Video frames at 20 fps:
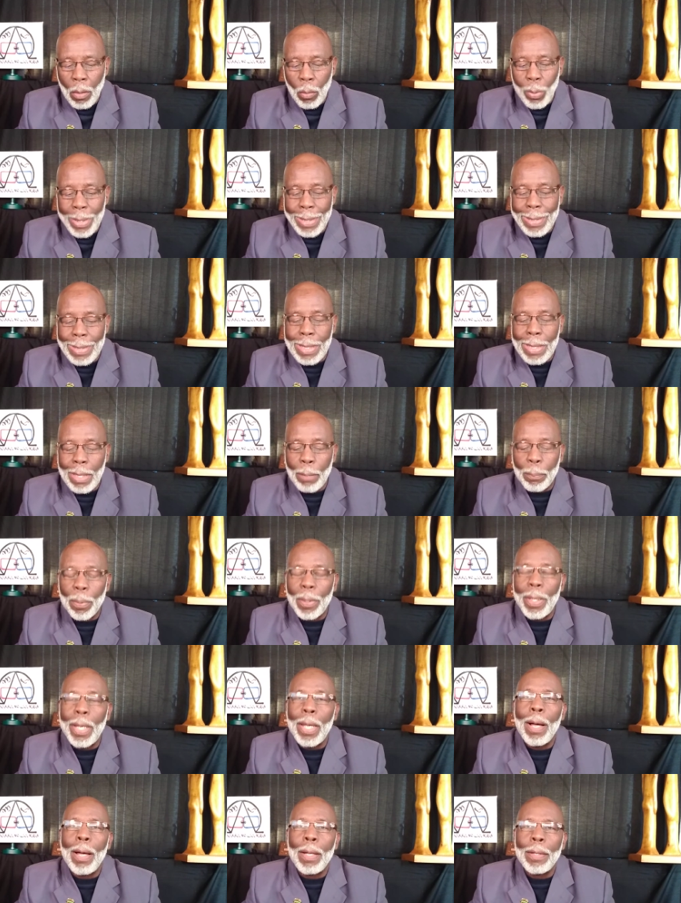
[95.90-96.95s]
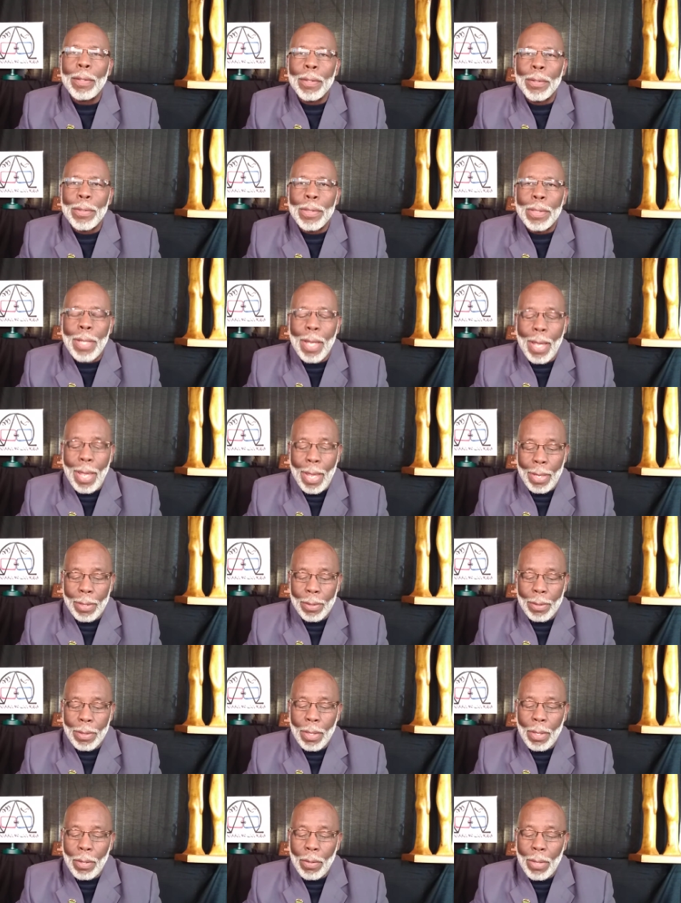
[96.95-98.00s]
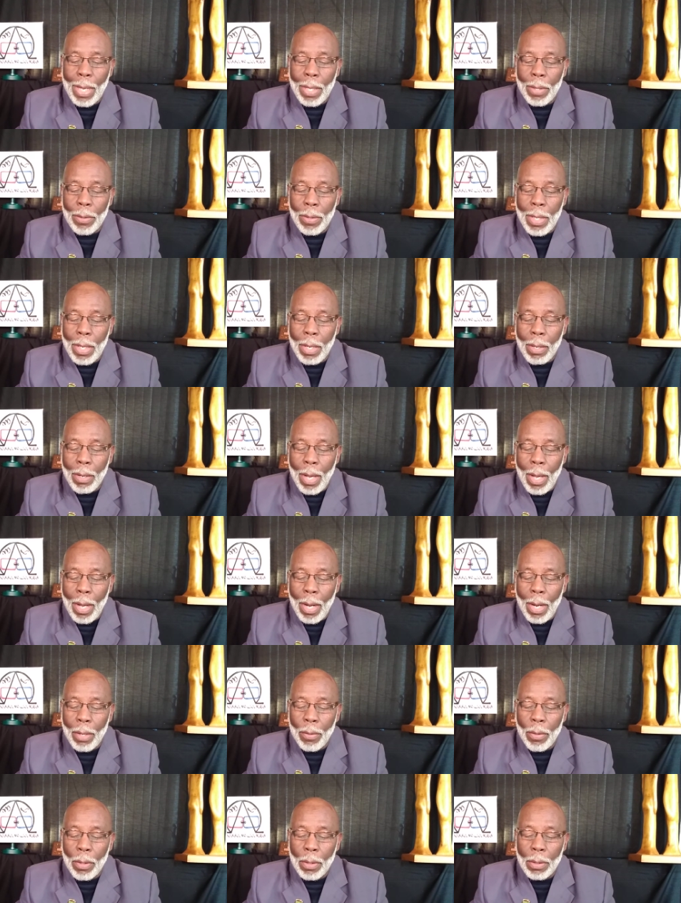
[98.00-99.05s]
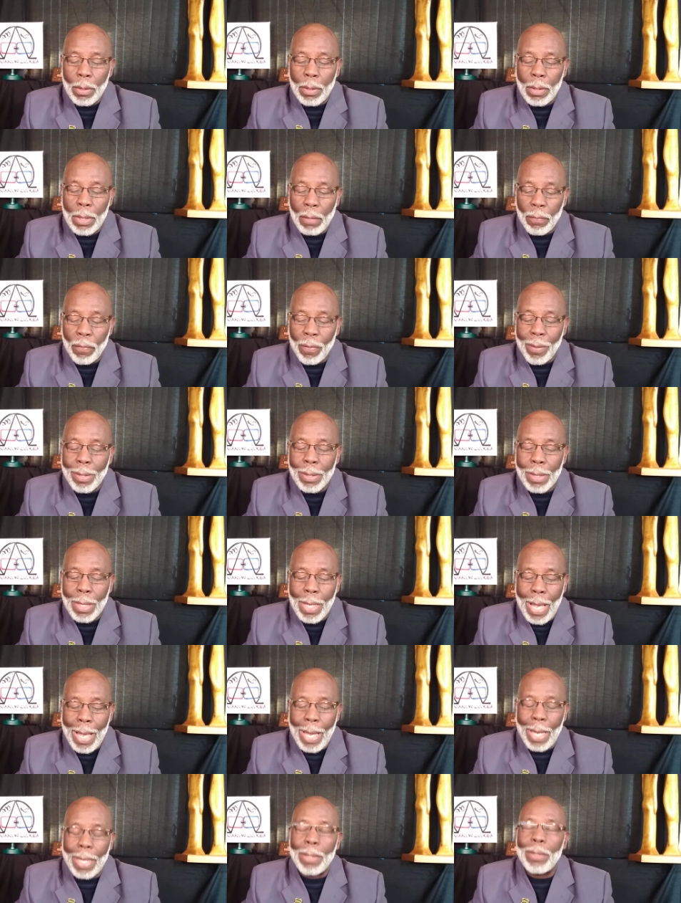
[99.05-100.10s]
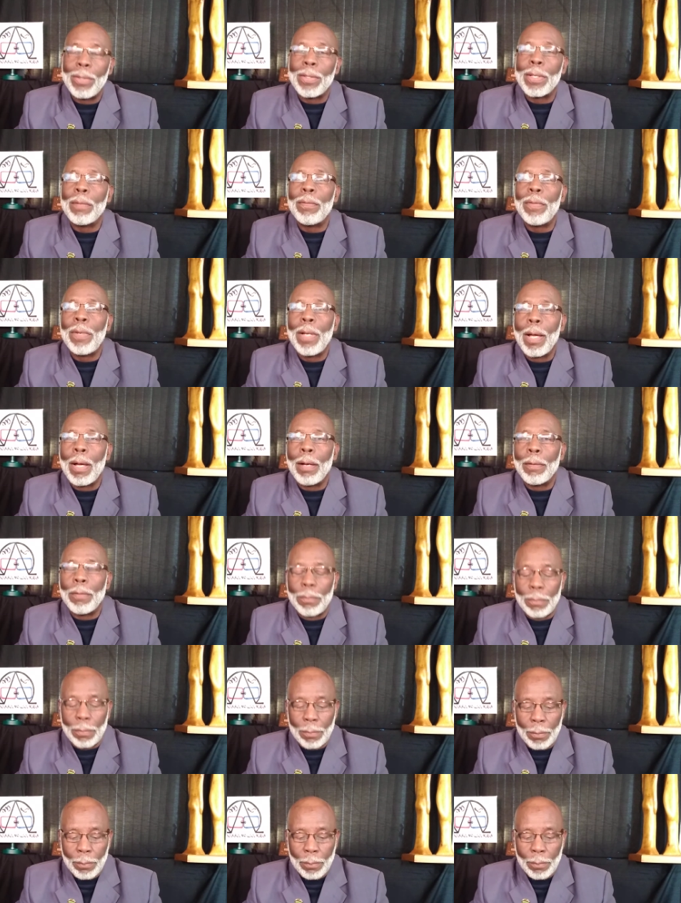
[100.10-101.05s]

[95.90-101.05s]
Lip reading: "We deeply understand that there are different kinds of love,